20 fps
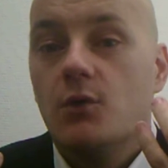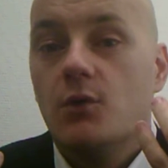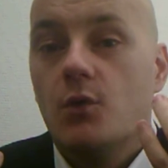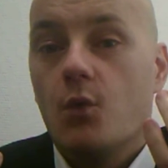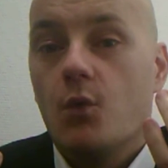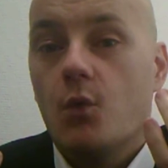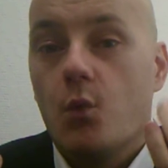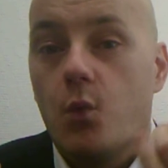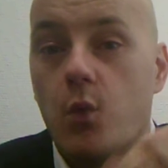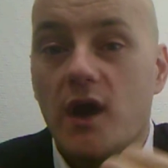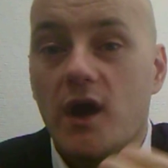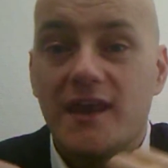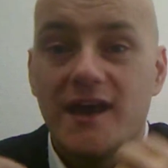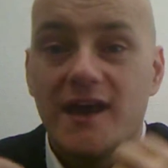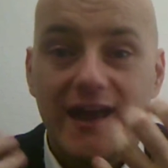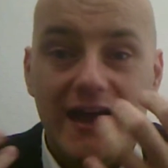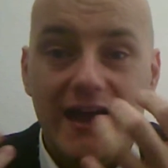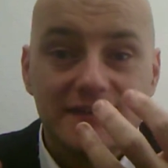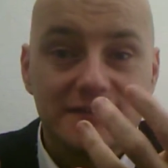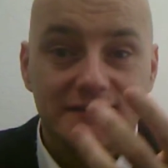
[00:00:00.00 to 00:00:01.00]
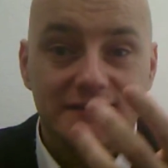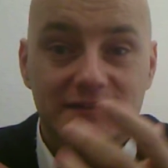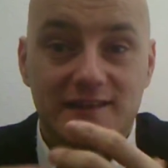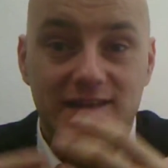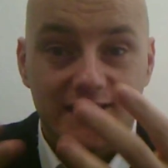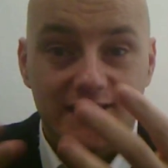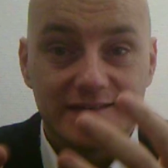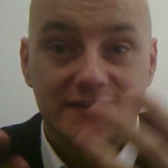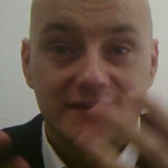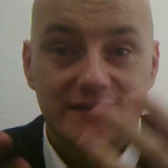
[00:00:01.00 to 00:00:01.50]
When I answer,
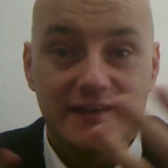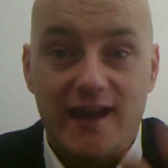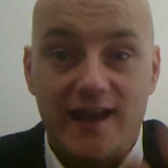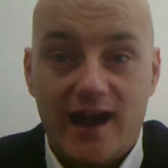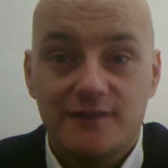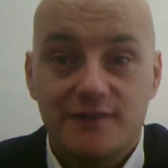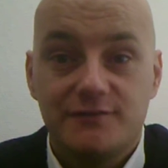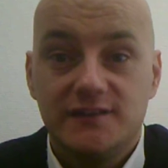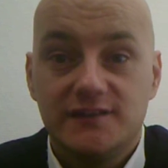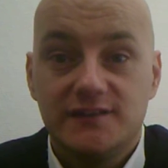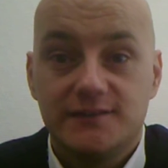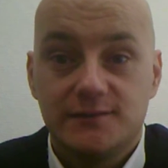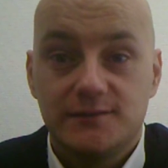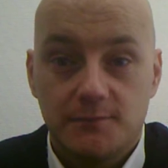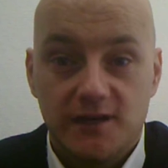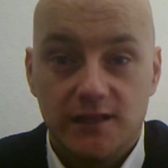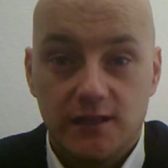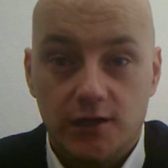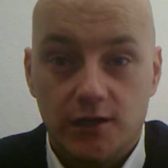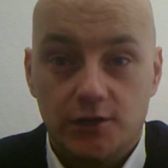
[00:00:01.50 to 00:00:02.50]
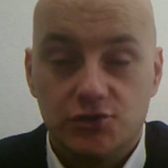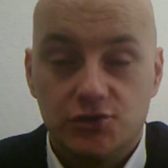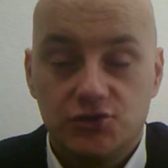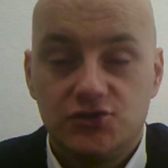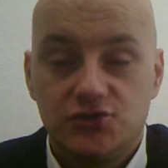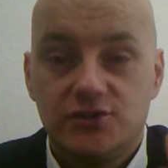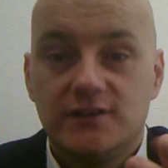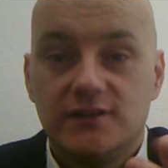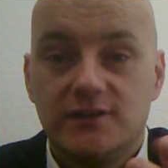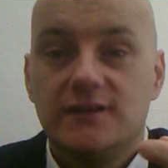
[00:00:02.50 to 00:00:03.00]
yes, I have eaten my
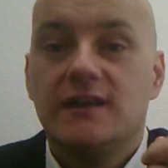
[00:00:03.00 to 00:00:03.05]
lunch,